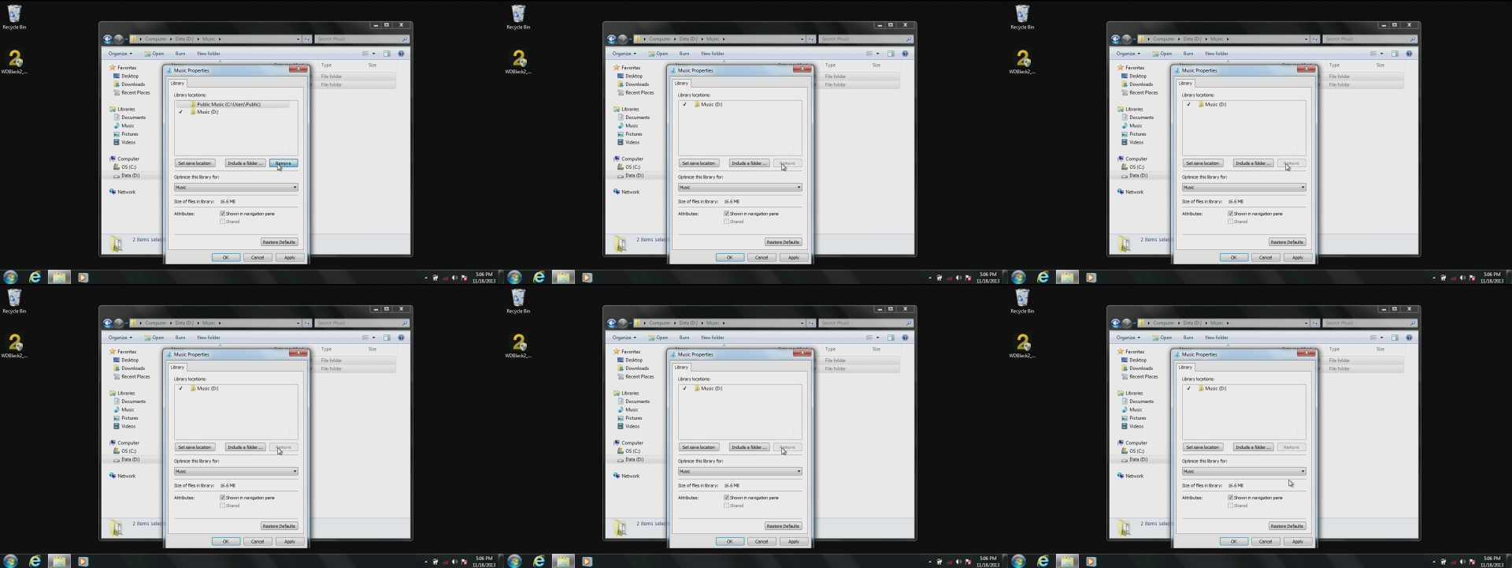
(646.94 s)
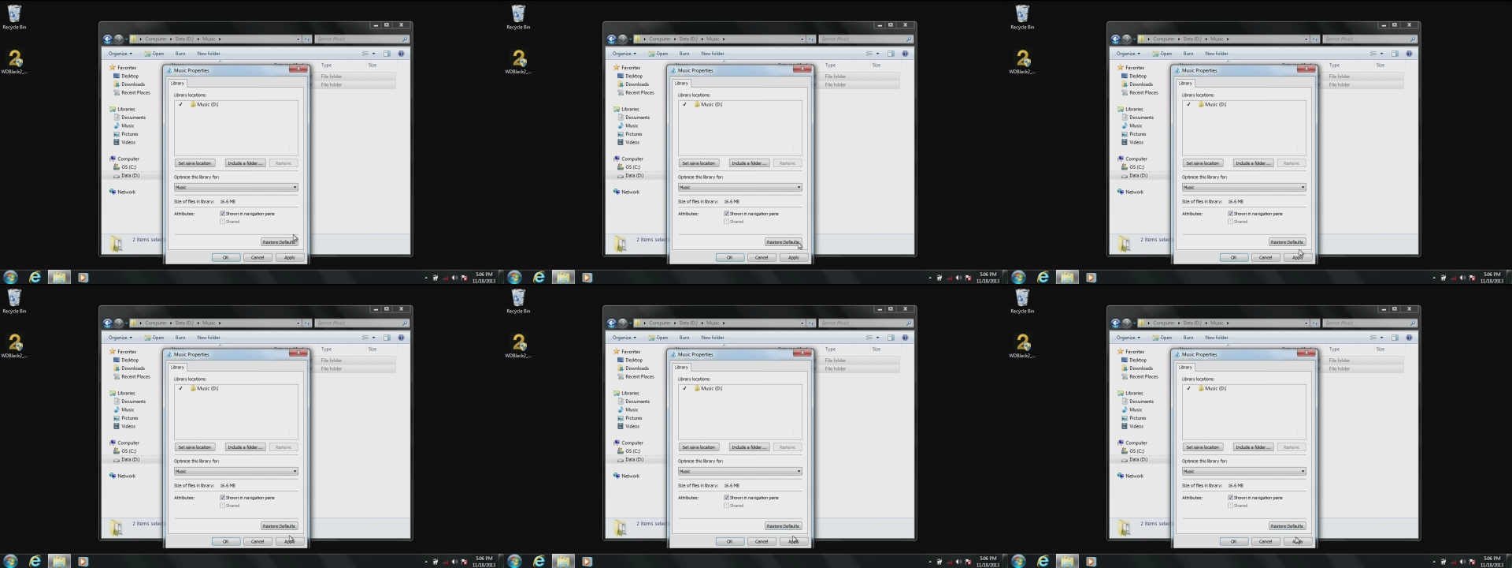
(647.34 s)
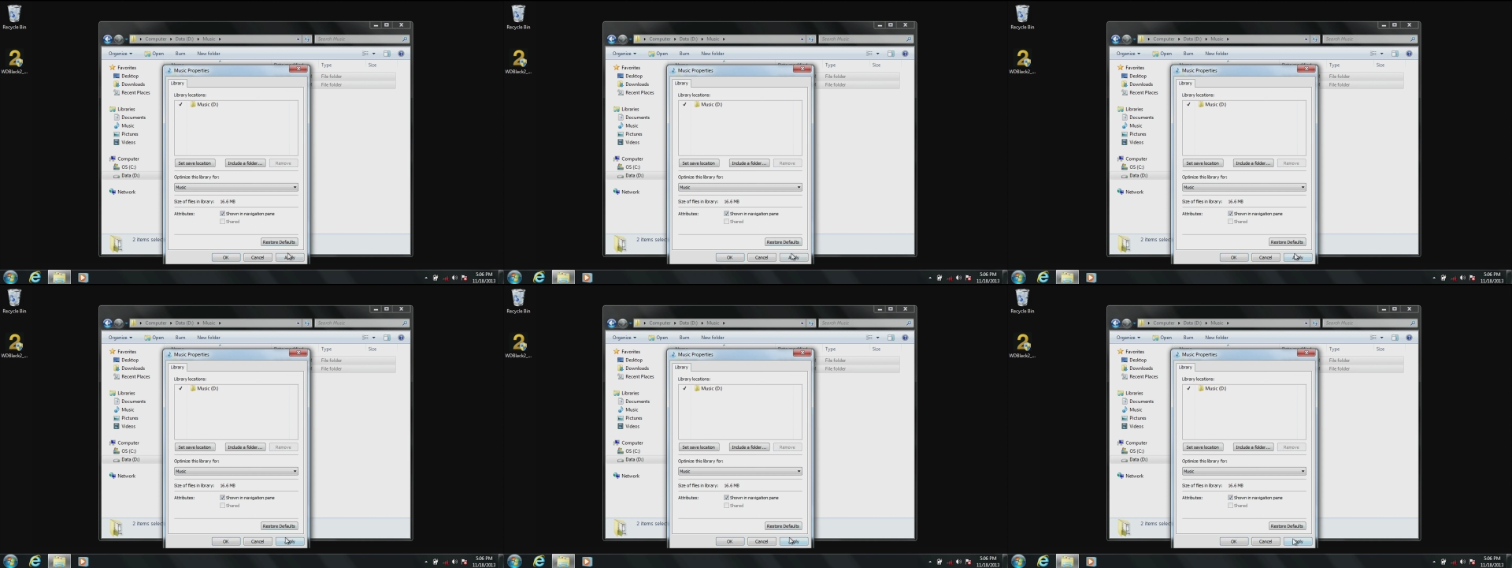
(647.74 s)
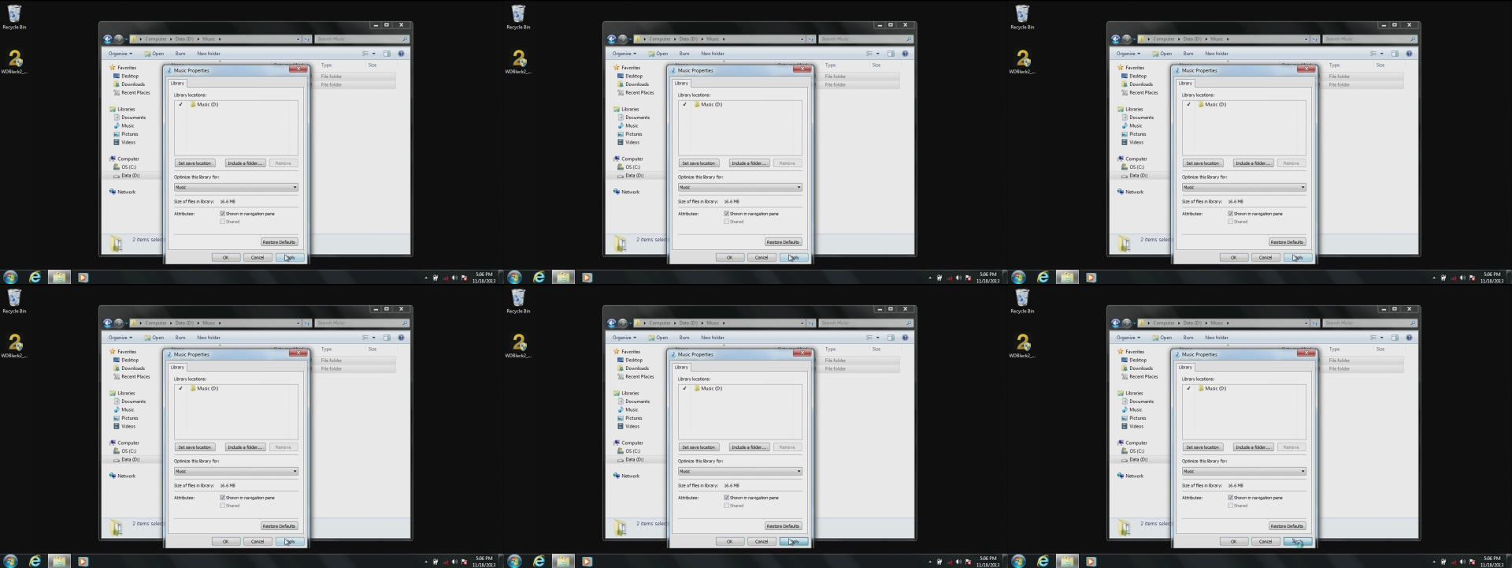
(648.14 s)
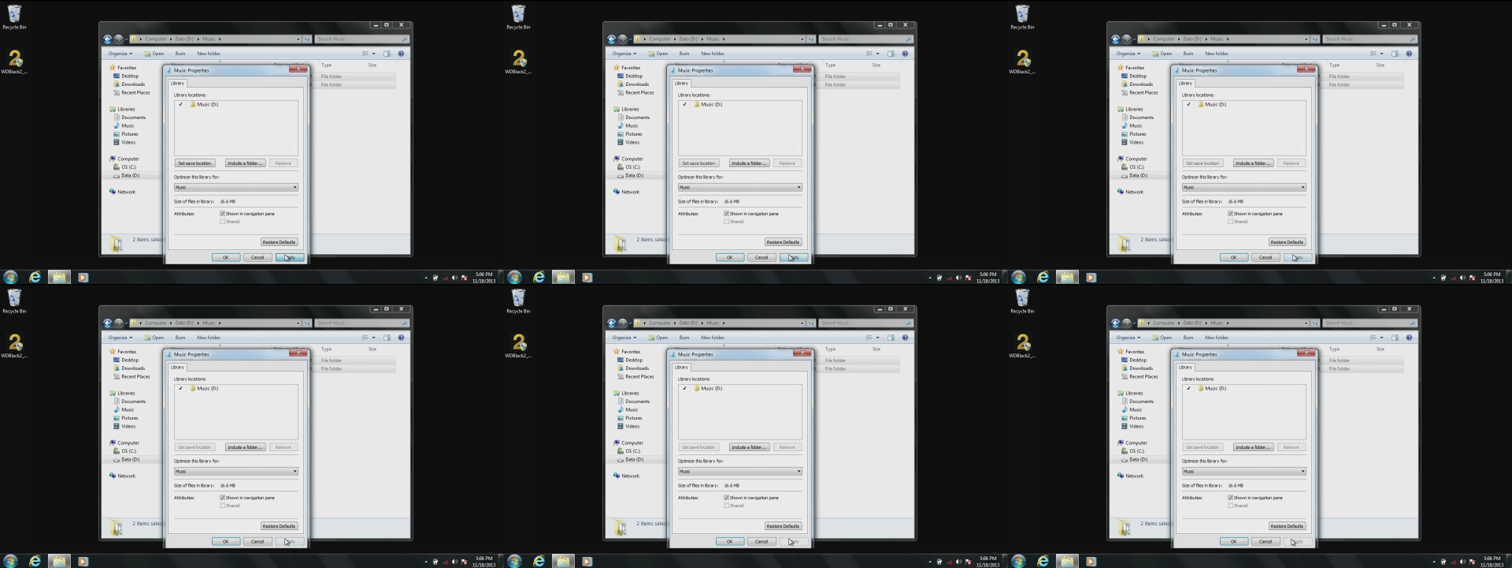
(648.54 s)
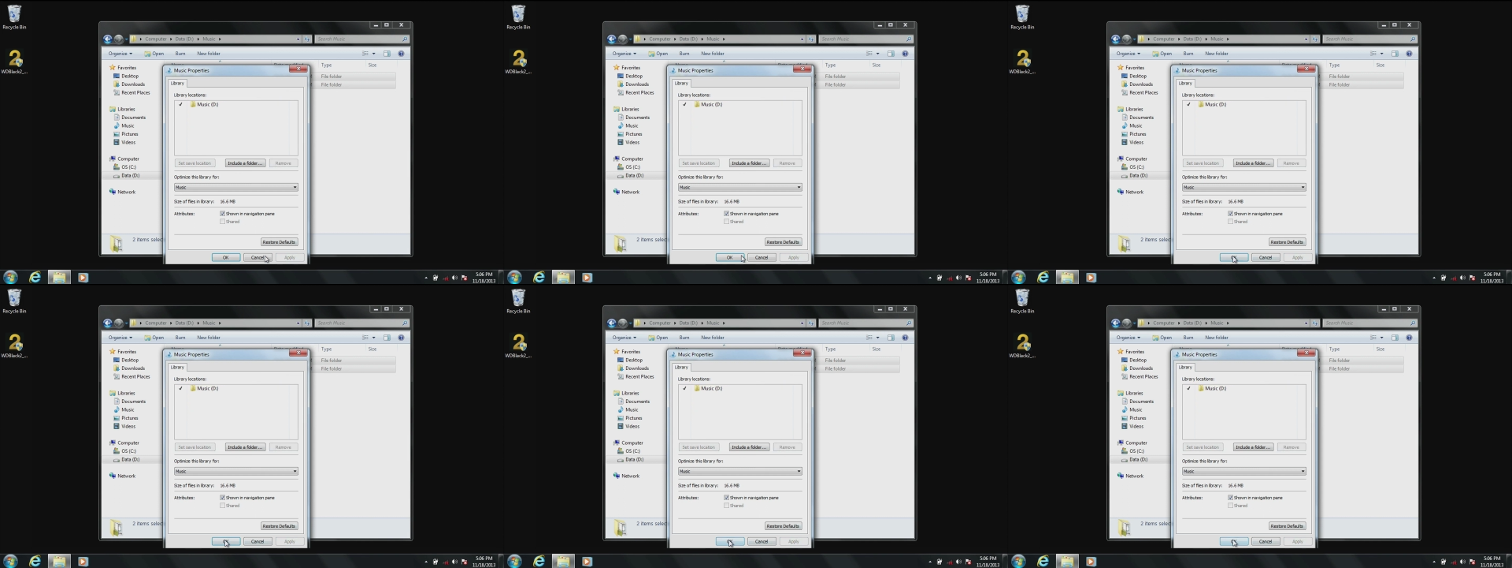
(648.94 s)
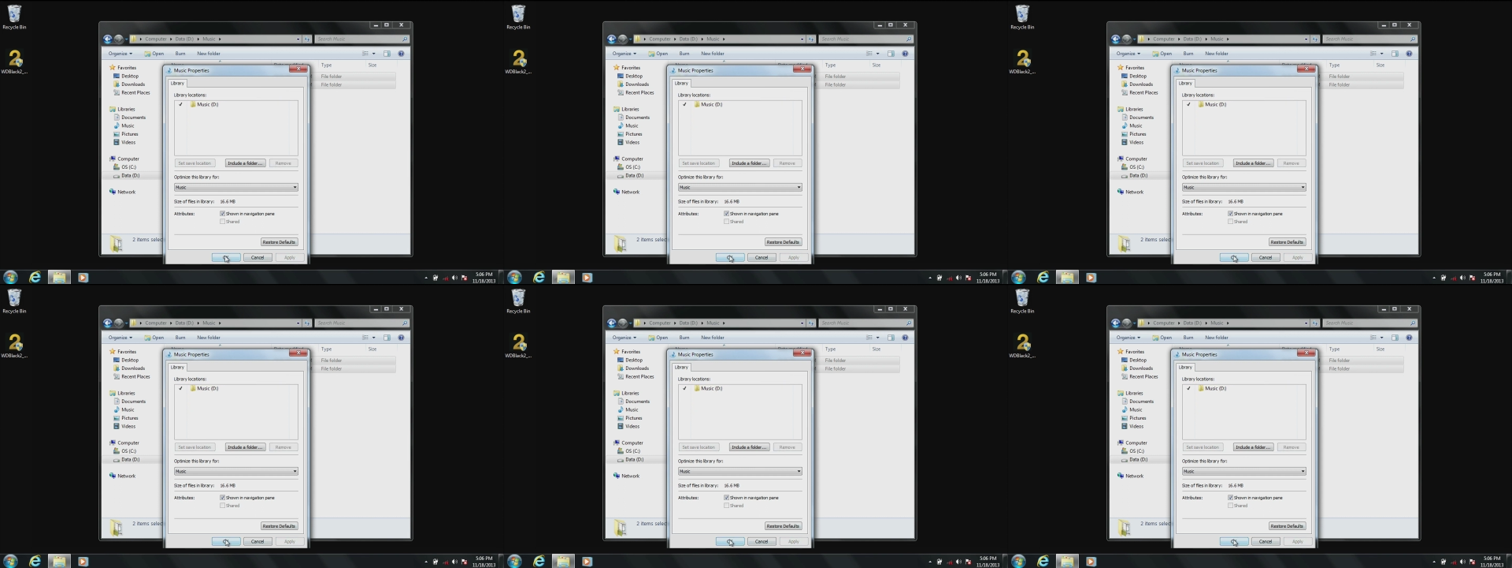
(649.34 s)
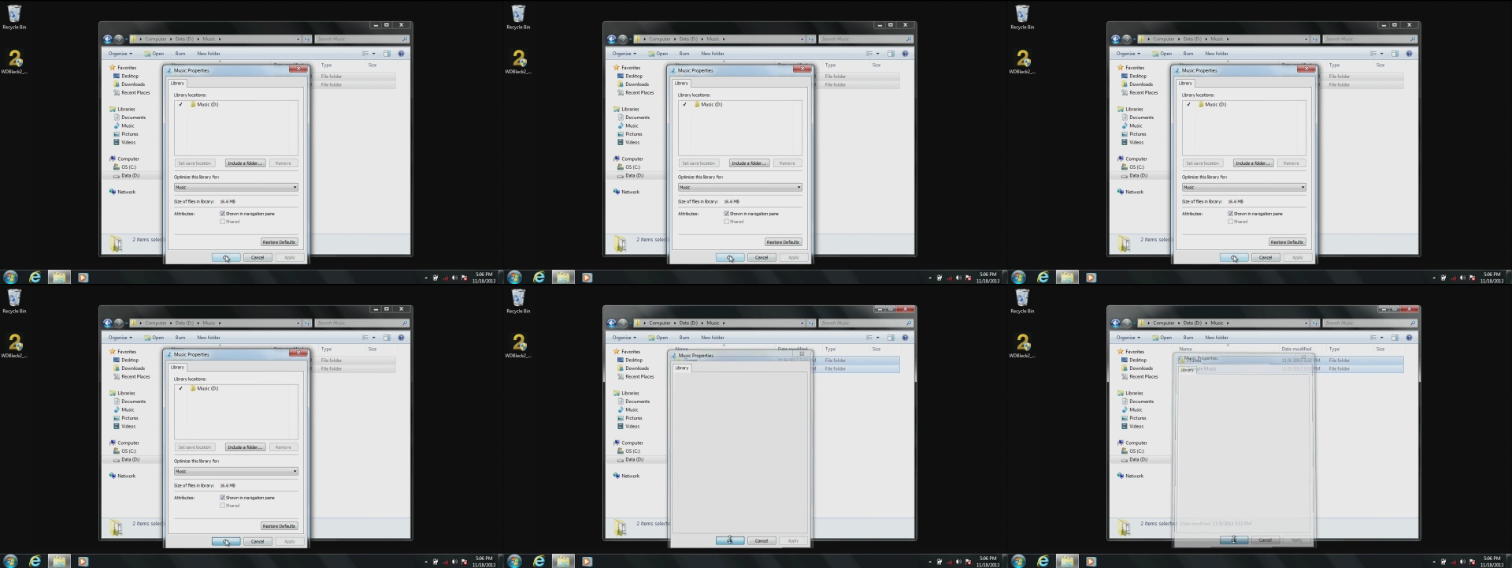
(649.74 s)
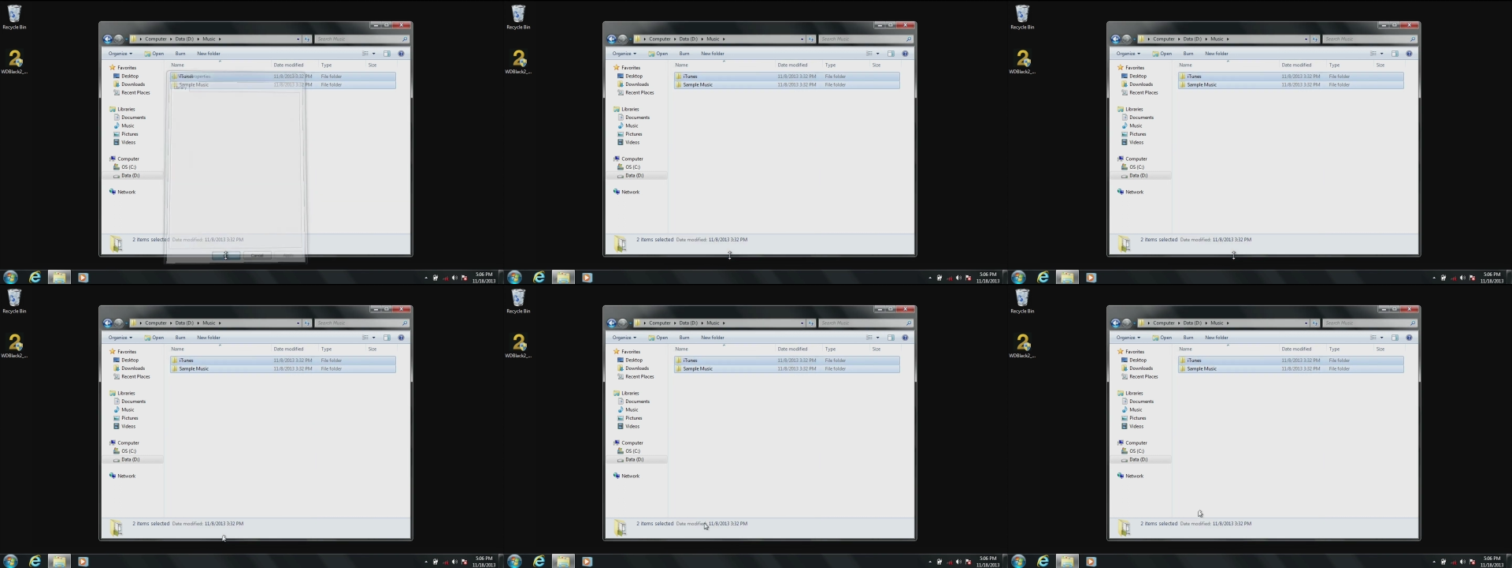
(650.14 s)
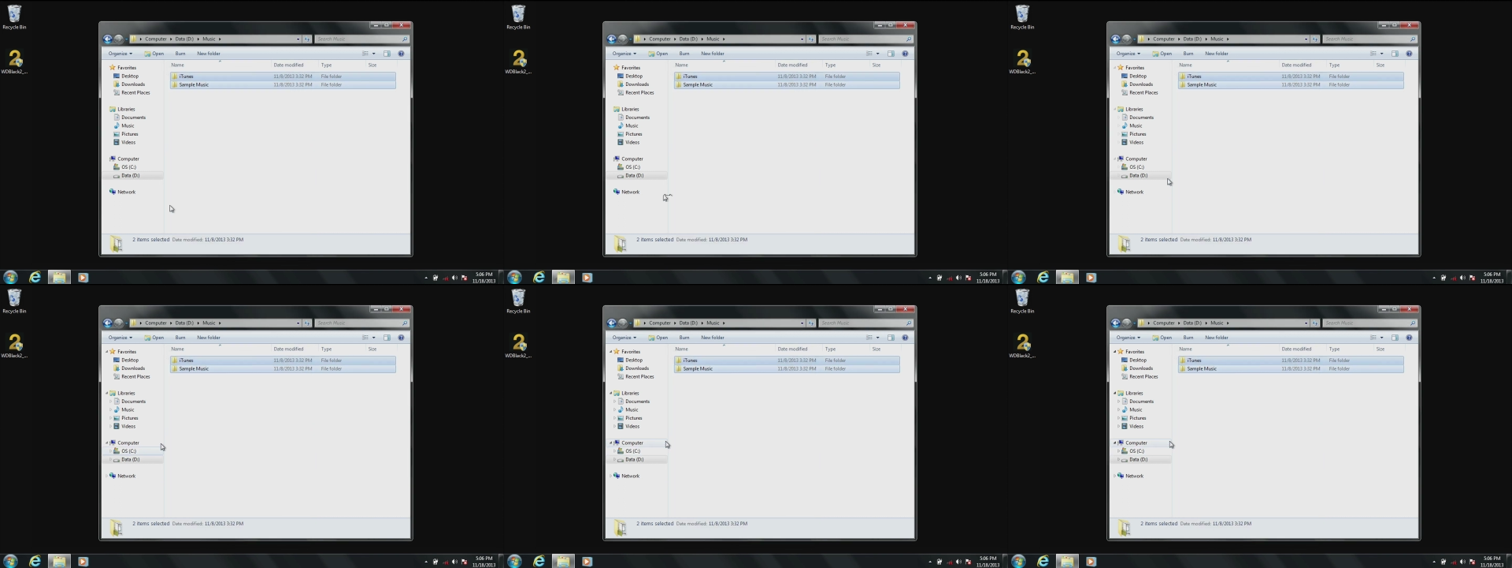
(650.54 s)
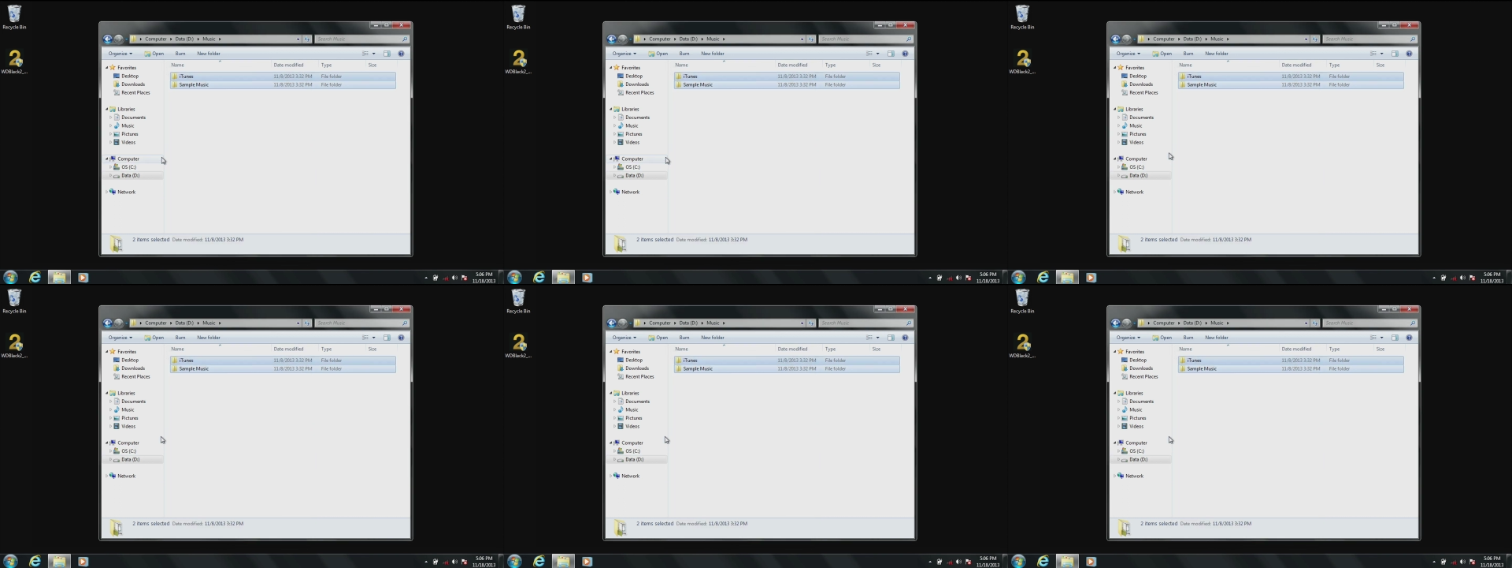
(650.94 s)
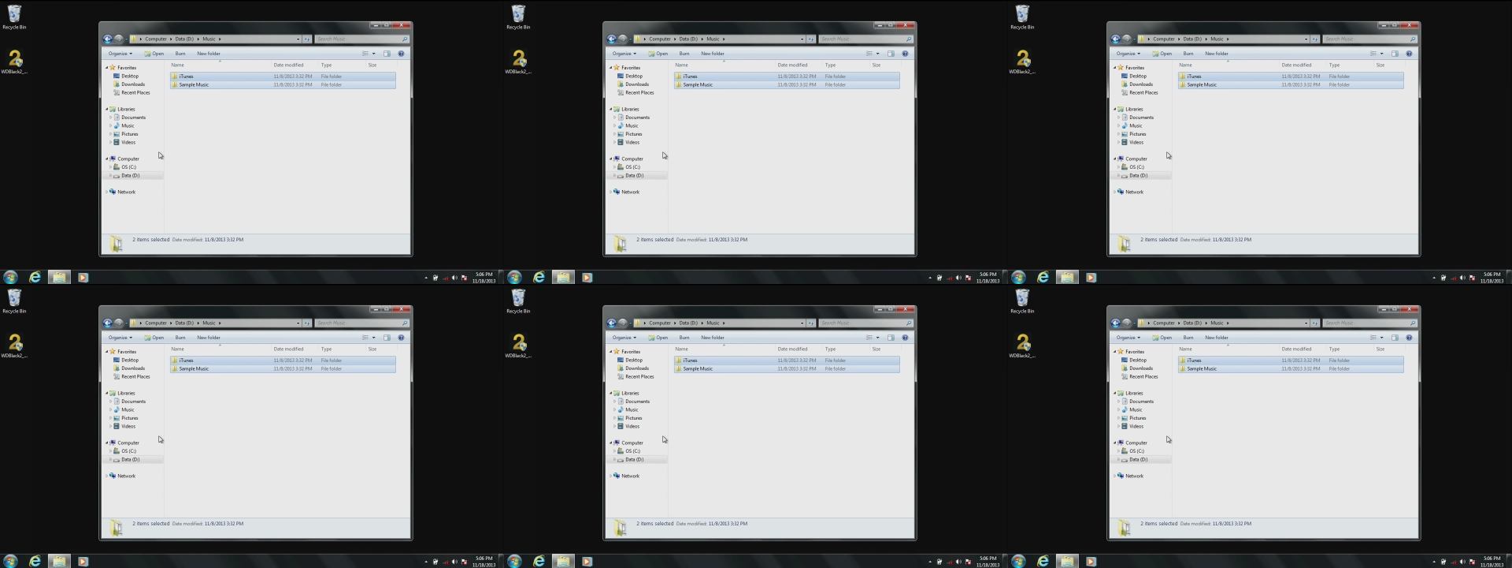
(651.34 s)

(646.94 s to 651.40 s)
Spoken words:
Nobody's mouth can be seen.